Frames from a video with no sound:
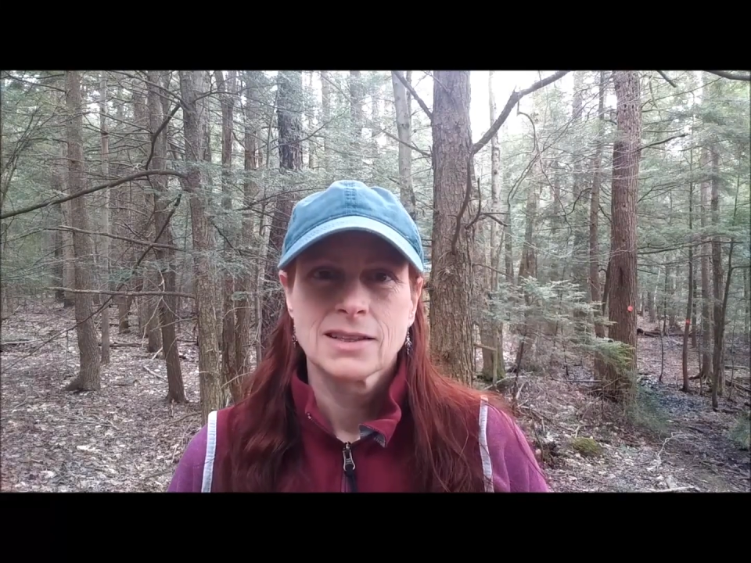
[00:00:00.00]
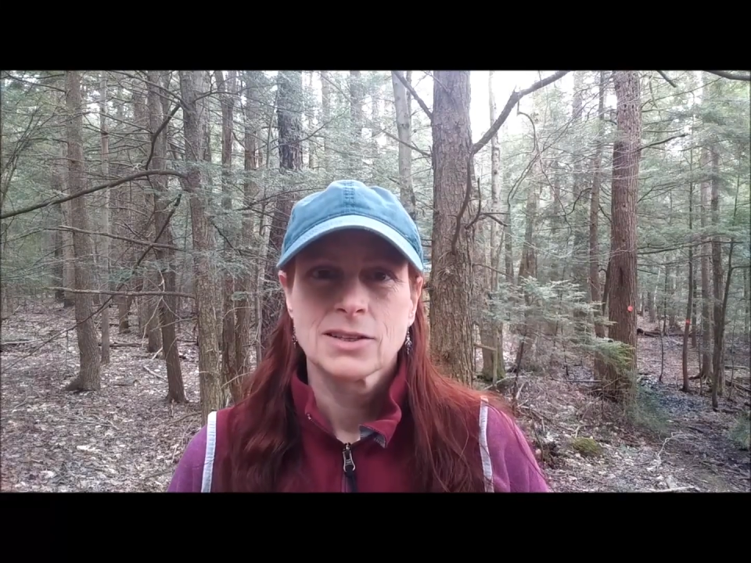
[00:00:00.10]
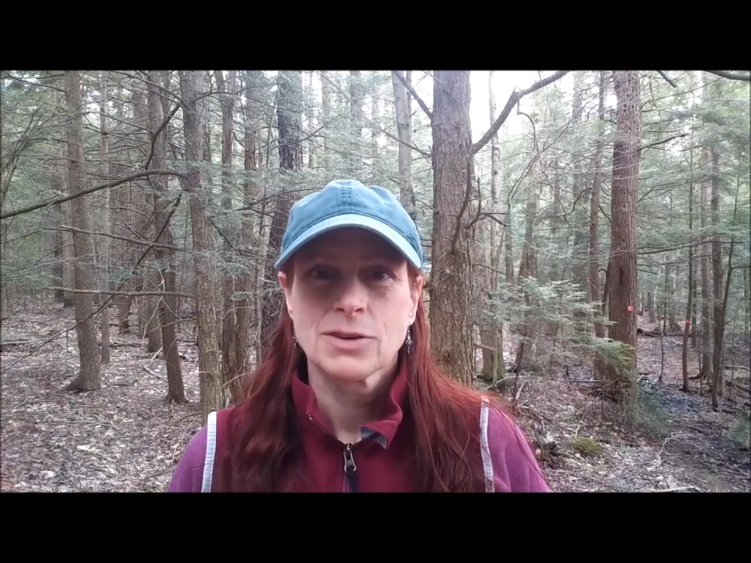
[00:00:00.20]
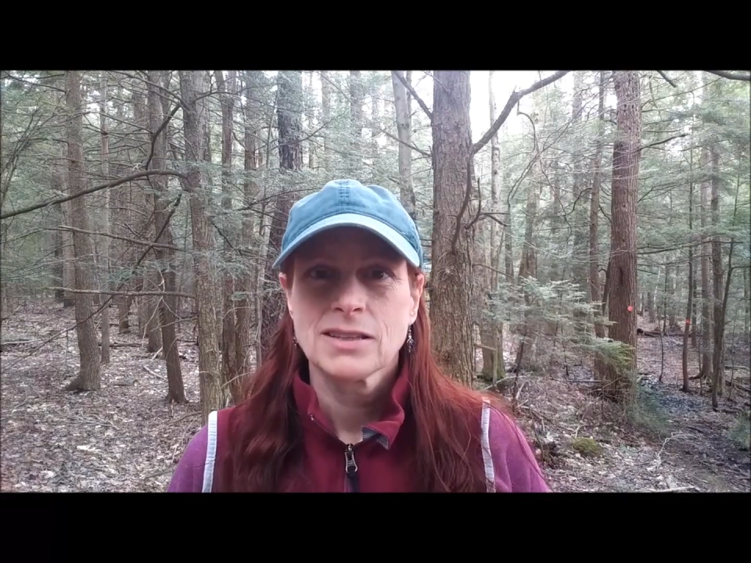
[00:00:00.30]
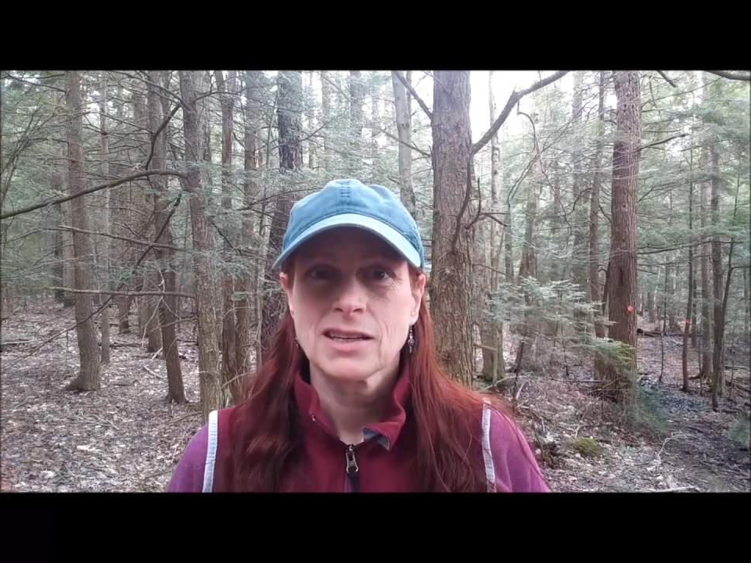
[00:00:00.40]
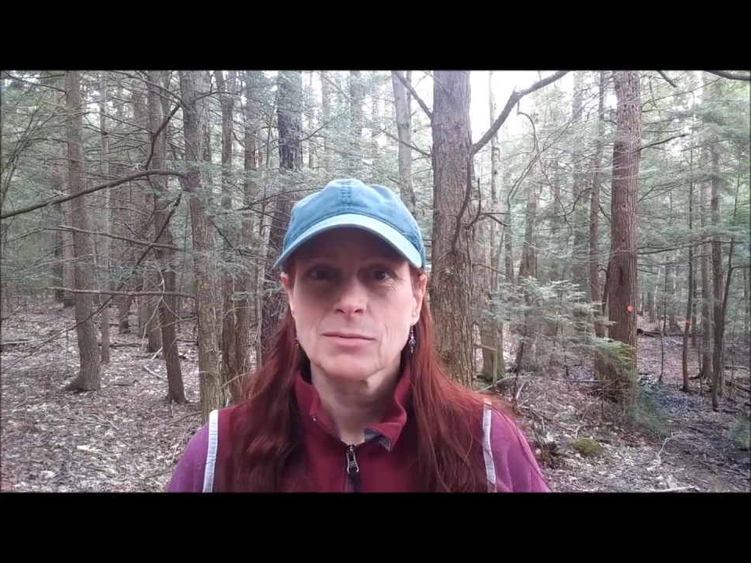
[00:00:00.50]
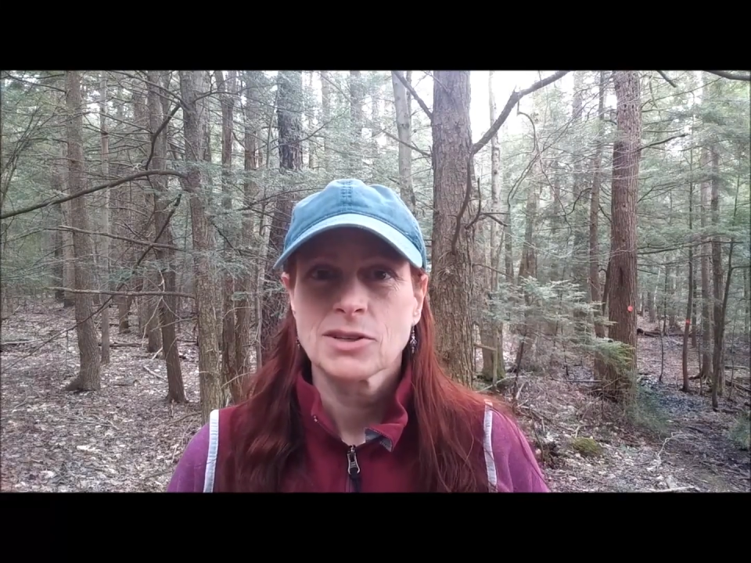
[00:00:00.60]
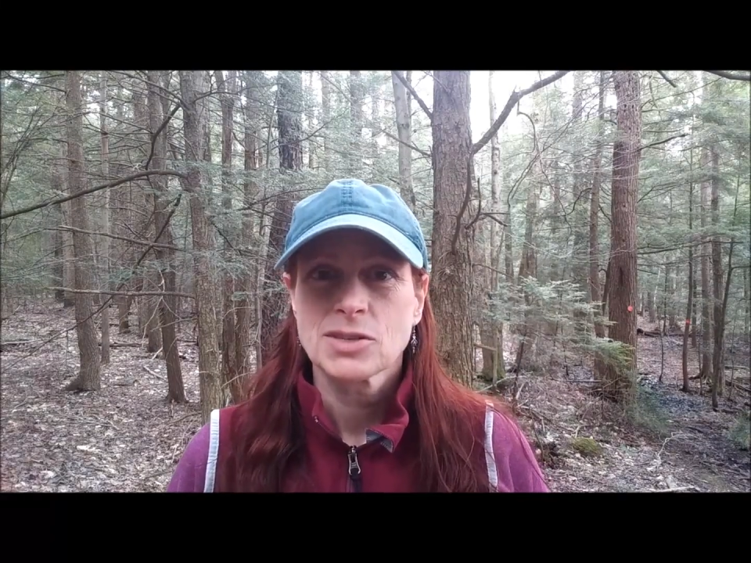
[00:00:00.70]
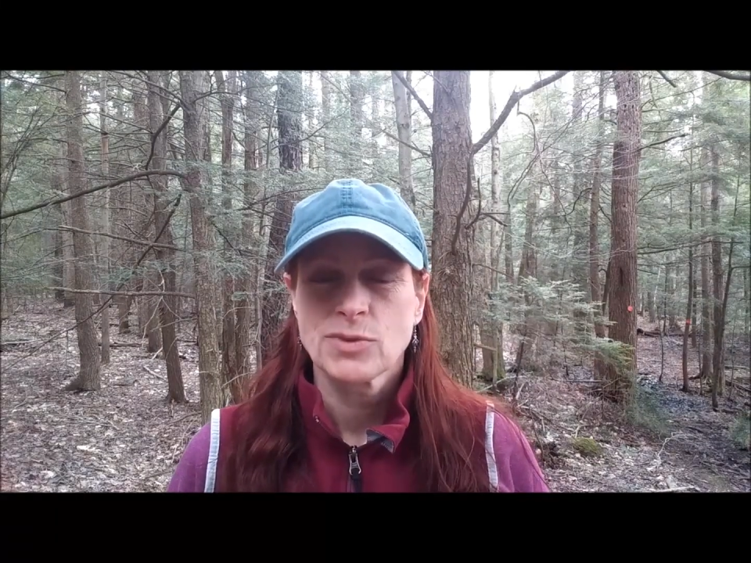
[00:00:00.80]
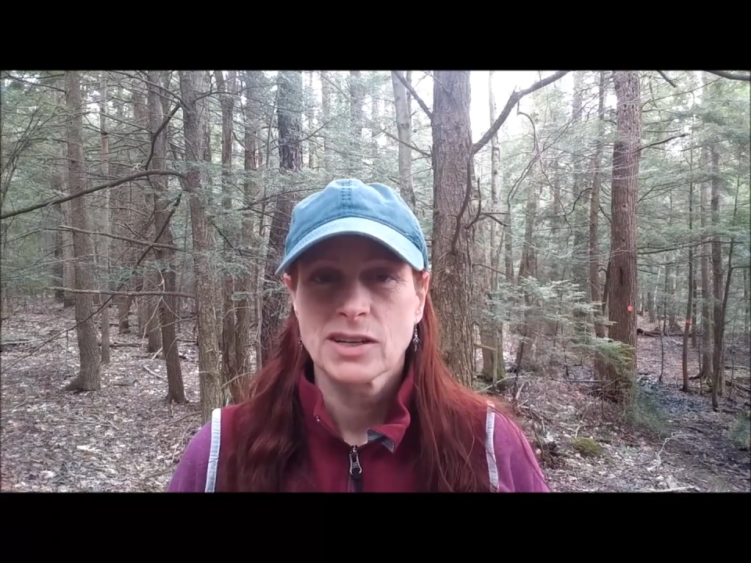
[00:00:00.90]
The great thing
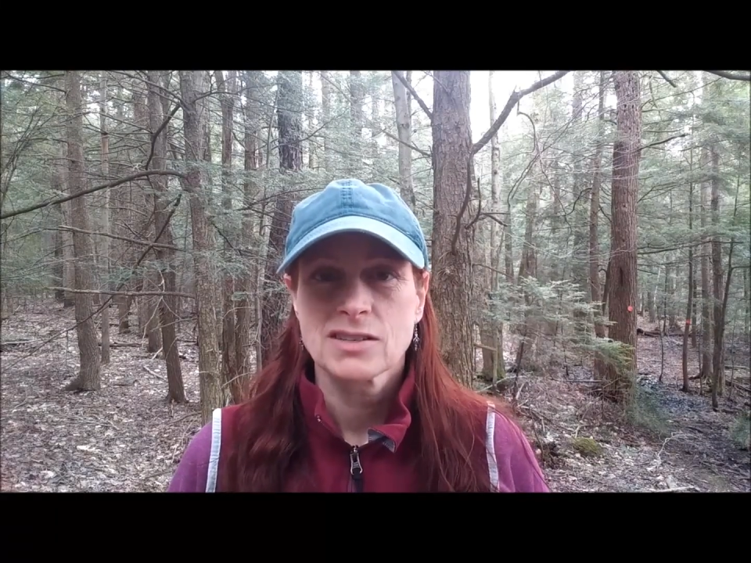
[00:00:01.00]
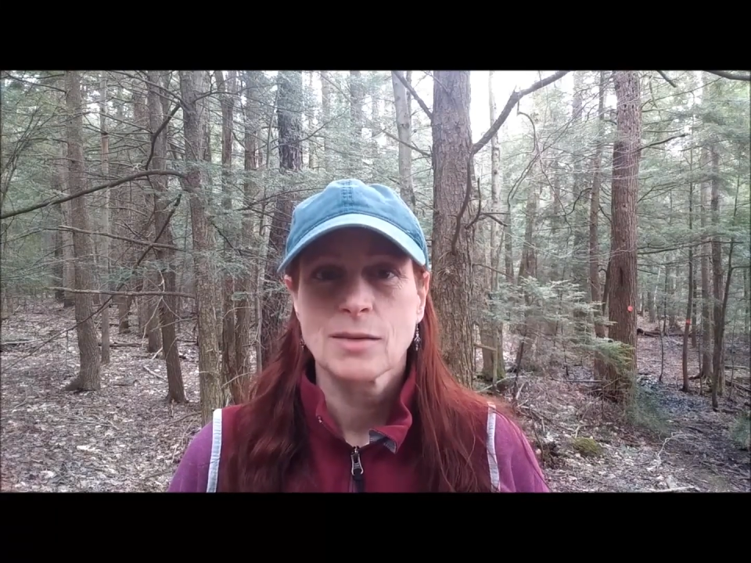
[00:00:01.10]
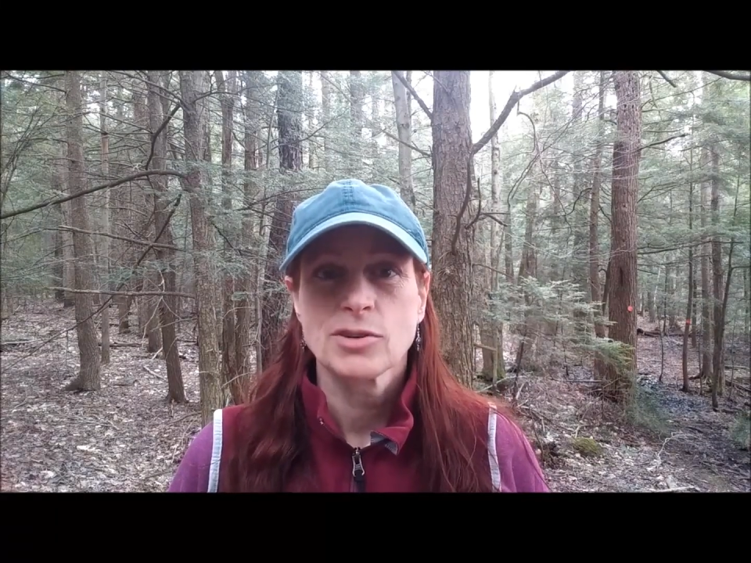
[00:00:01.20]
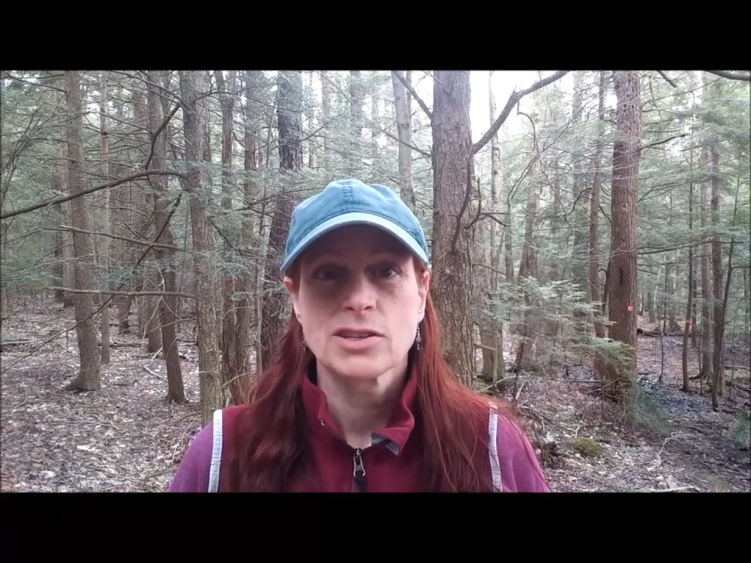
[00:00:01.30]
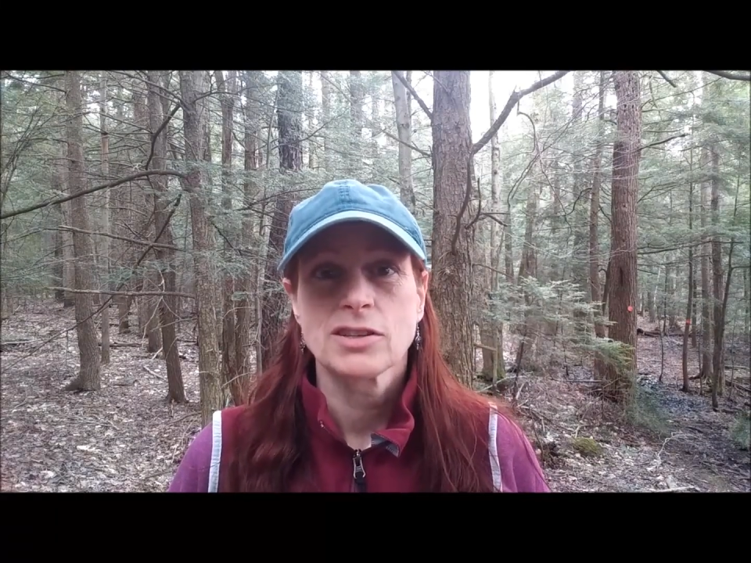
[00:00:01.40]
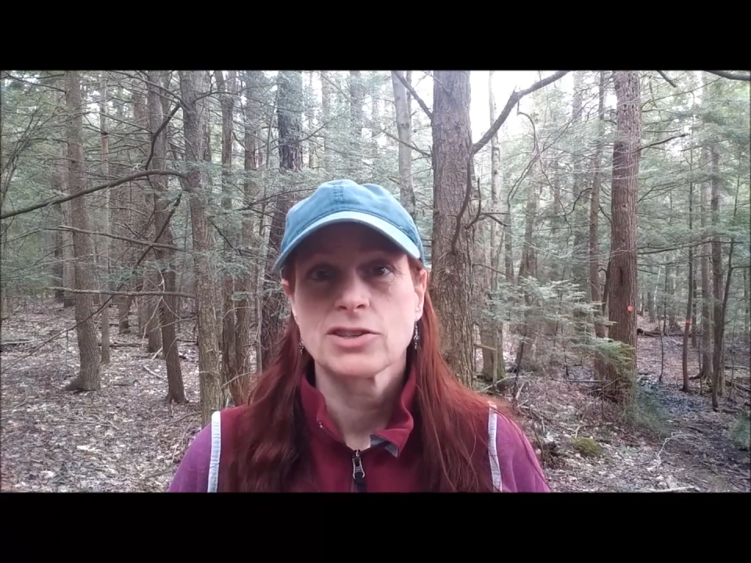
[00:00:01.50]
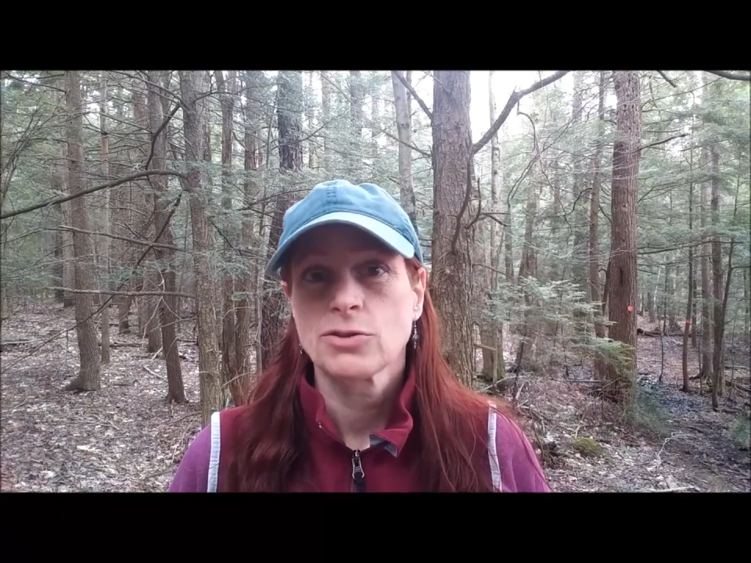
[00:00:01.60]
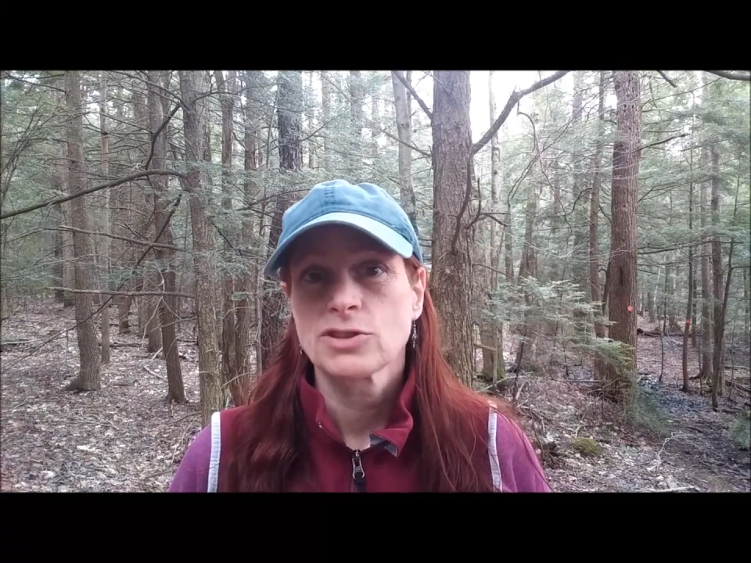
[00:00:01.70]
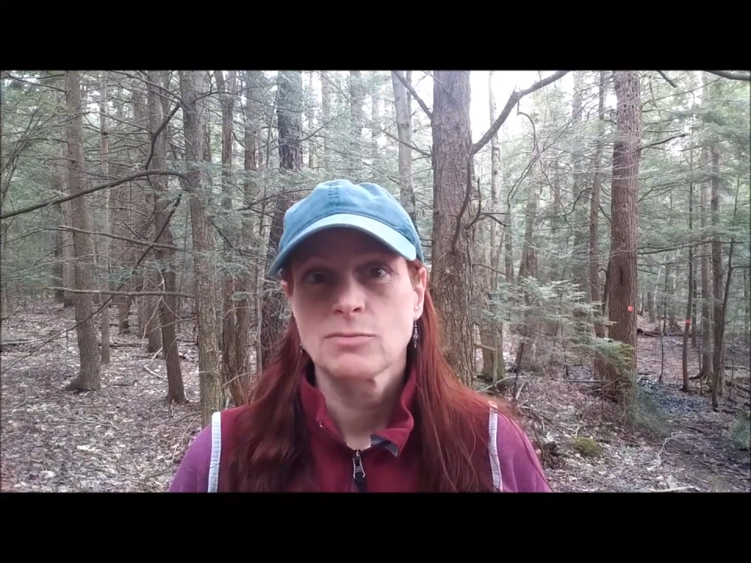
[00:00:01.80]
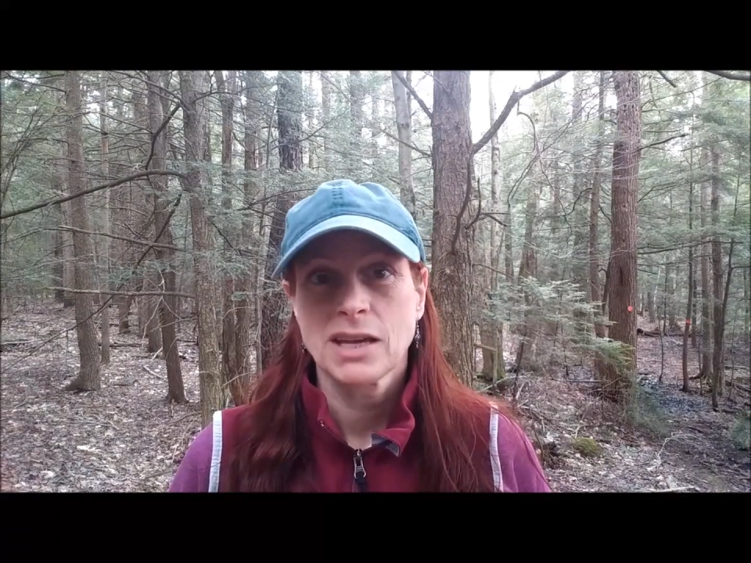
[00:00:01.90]
about spring and summer is that the shows